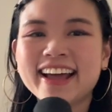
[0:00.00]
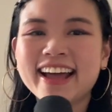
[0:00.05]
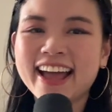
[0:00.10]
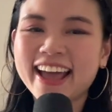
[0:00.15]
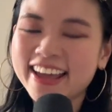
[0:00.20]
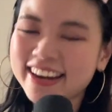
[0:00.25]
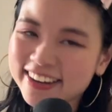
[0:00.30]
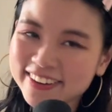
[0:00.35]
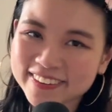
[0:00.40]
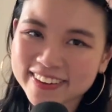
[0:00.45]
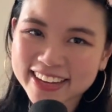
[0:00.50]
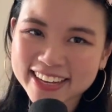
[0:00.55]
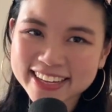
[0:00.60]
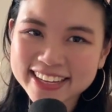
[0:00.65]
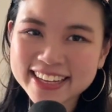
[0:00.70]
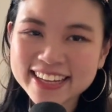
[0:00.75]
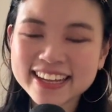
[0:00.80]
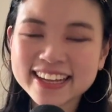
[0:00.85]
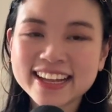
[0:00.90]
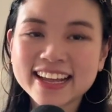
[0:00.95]

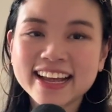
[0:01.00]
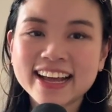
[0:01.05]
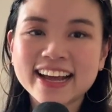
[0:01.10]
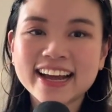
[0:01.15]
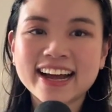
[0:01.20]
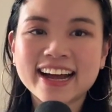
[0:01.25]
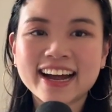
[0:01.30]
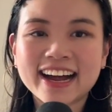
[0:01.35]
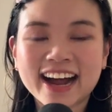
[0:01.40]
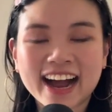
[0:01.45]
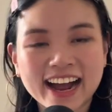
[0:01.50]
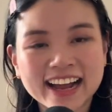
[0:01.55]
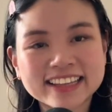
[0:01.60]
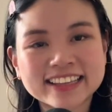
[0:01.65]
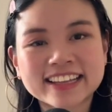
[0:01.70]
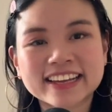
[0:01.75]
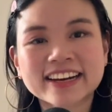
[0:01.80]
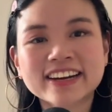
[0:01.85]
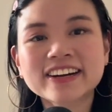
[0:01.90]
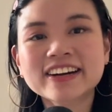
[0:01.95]
Anyway, hi
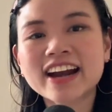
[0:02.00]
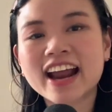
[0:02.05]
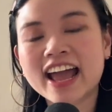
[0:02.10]
there,